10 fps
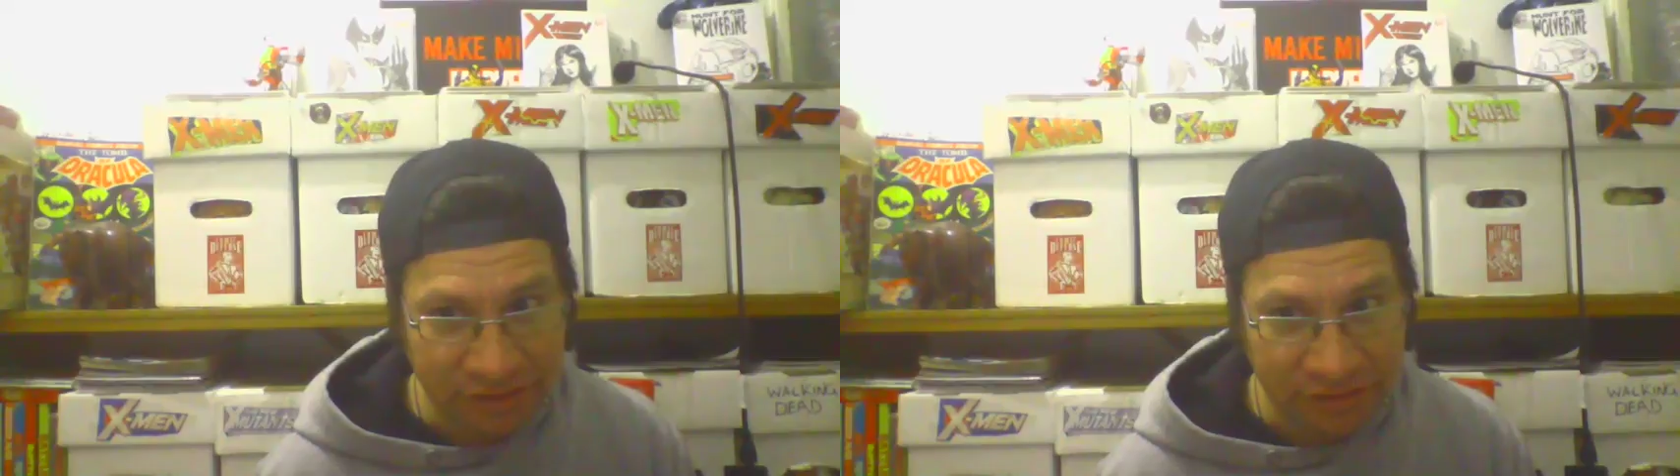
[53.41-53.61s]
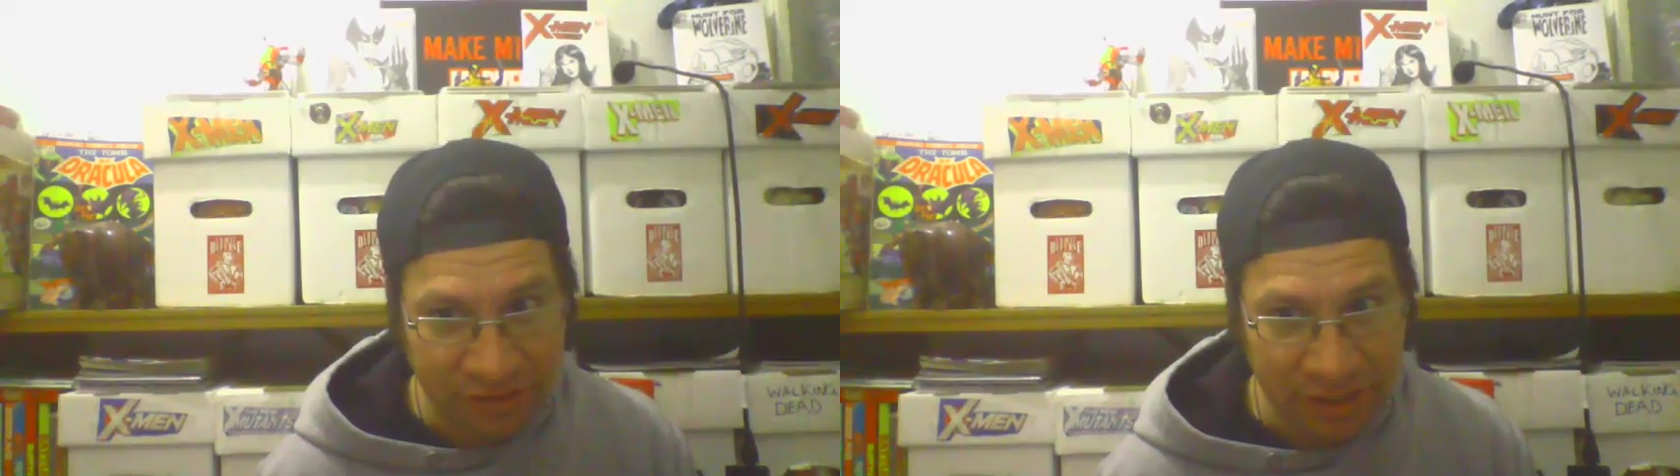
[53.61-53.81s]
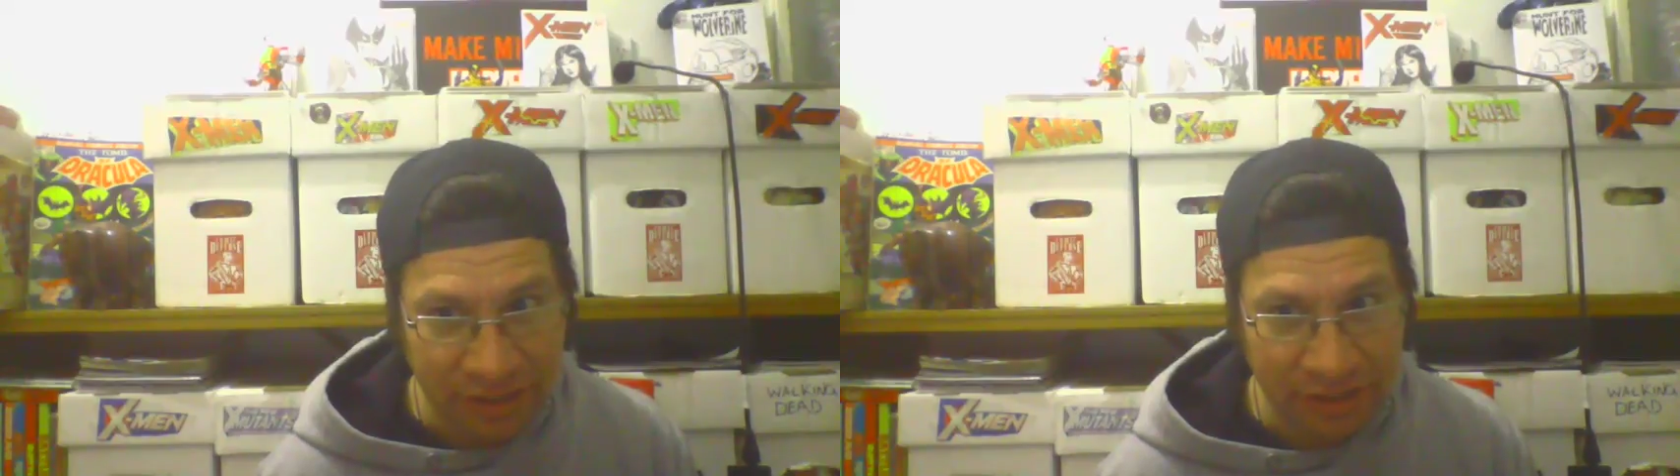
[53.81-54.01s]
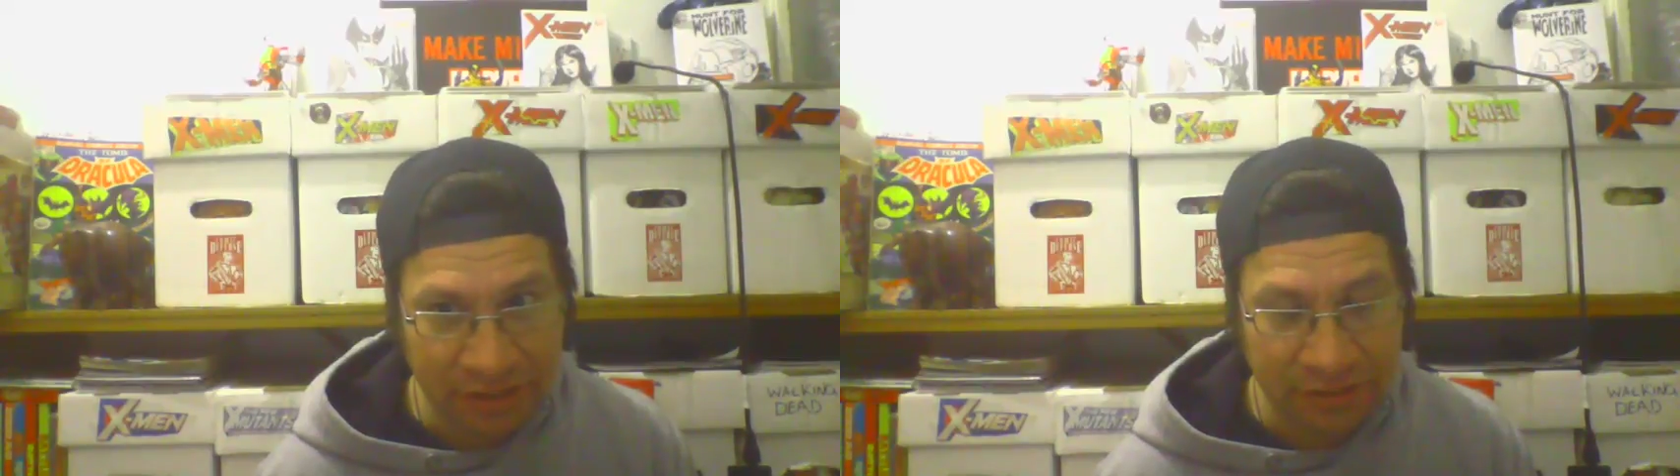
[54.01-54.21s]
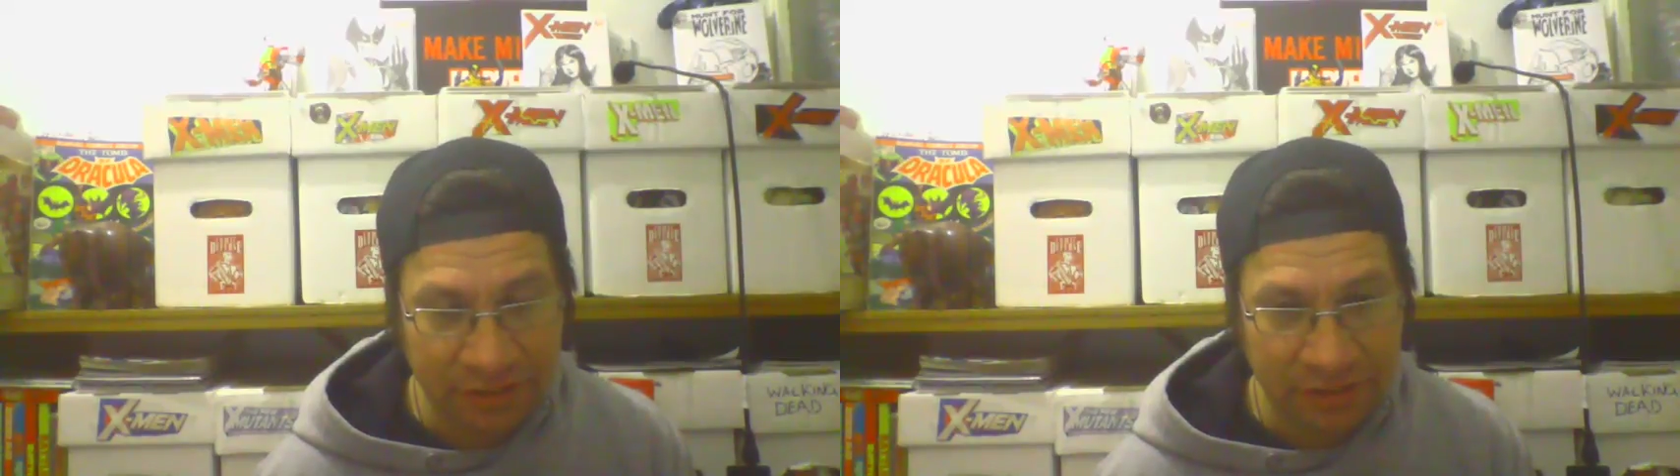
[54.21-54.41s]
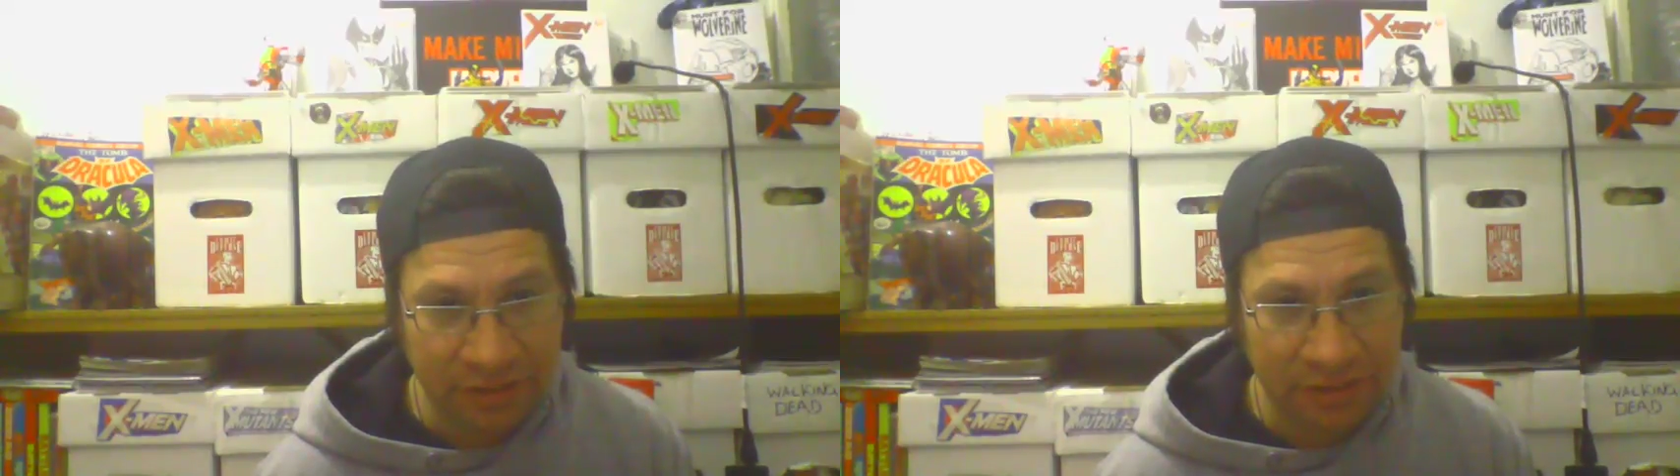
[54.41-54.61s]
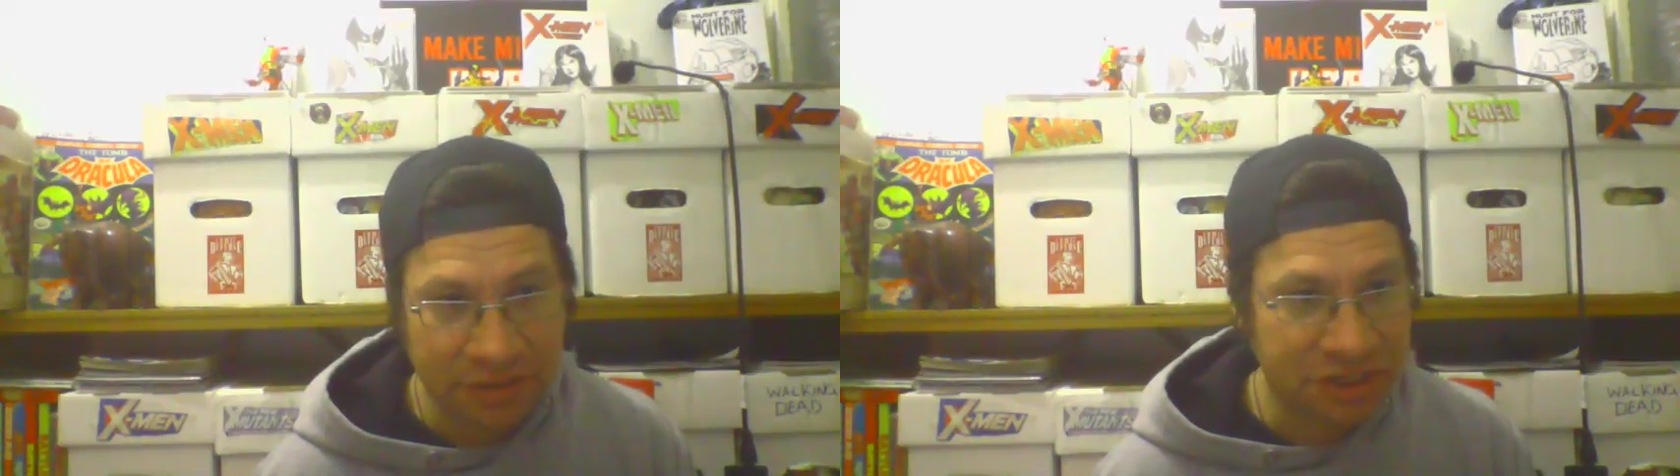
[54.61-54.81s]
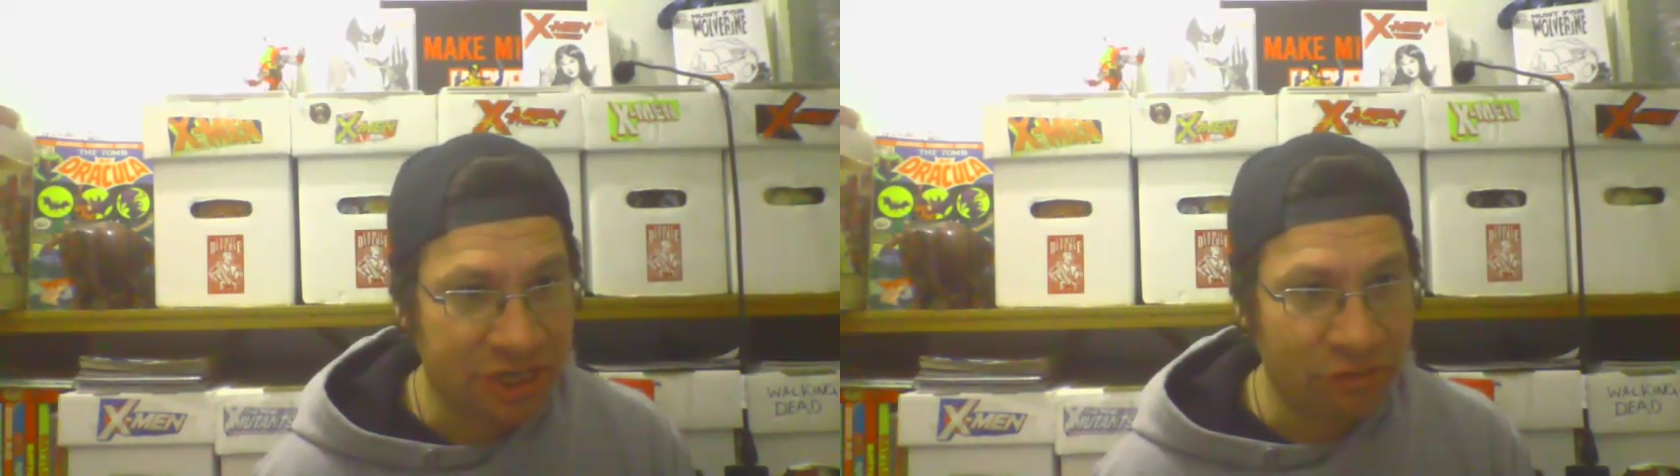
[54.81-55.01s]
good
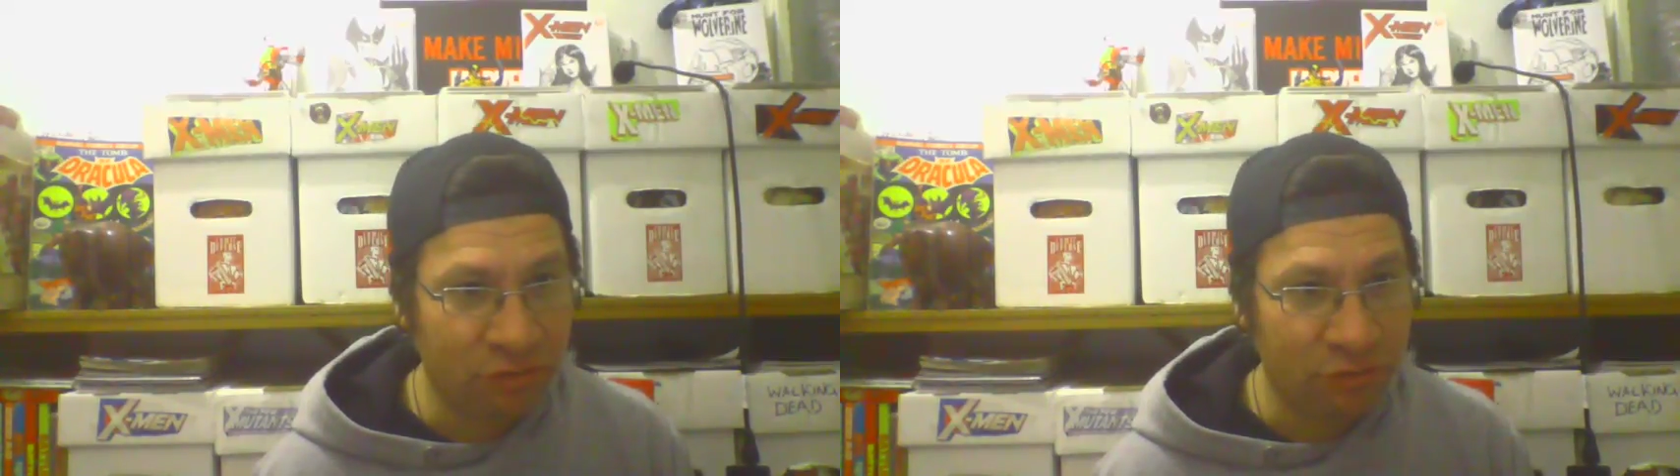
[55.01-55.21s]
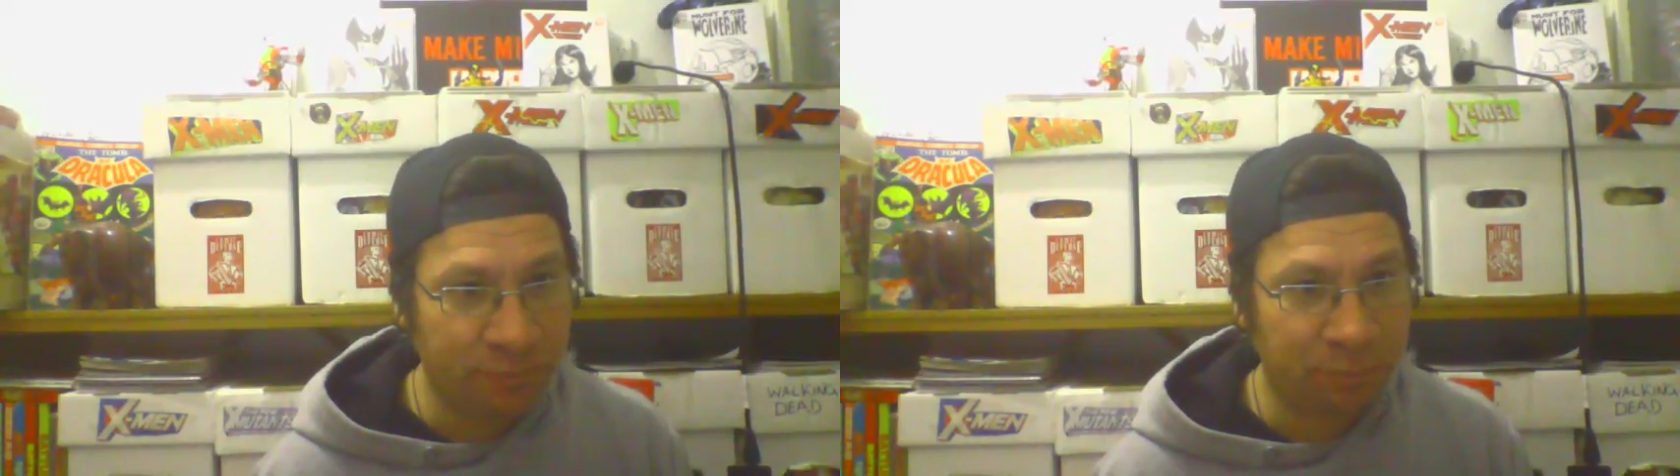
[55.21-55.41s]
channel.